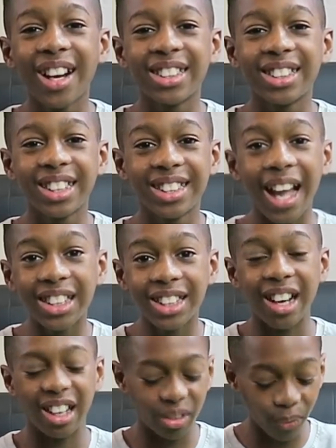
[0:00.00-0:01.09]
guys, this
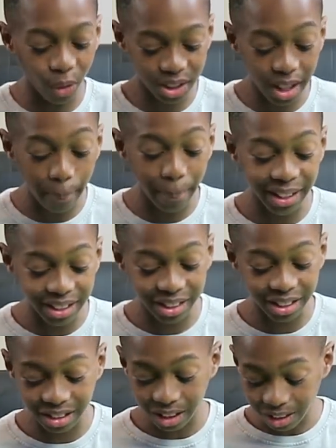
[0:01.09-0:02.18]
actually has 48
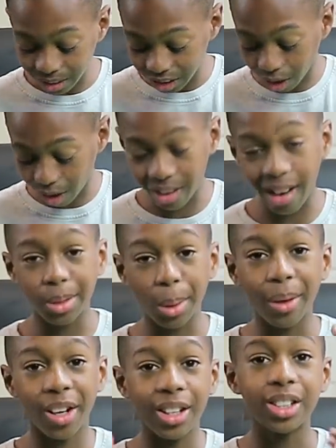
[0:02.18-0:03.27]
pieces. So I'm going to have to
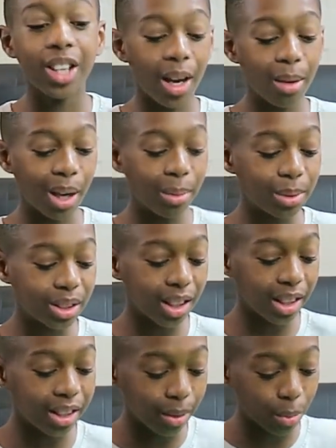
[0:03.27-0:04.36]
put it on a time lapse.
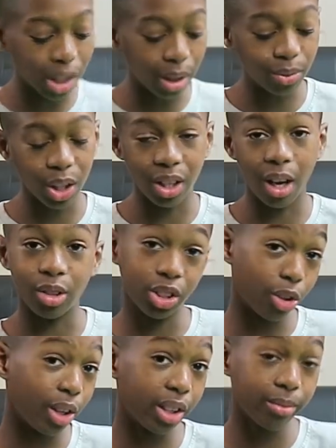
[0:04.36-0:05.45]
And then when I've done, I'll
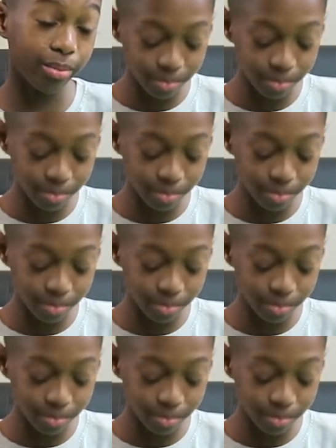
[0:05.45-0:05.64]
show it.